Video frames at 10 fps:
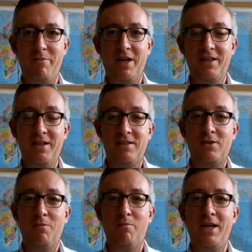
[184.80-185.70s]
is
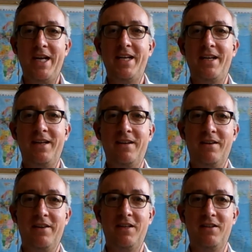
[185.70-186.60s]
complaining
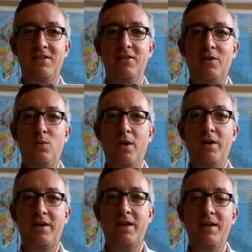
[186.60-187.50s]
that it's not
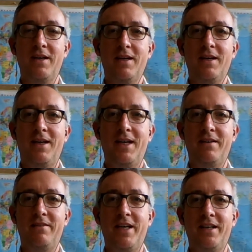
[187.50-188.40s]
working
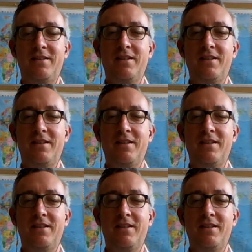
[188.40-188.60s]
and that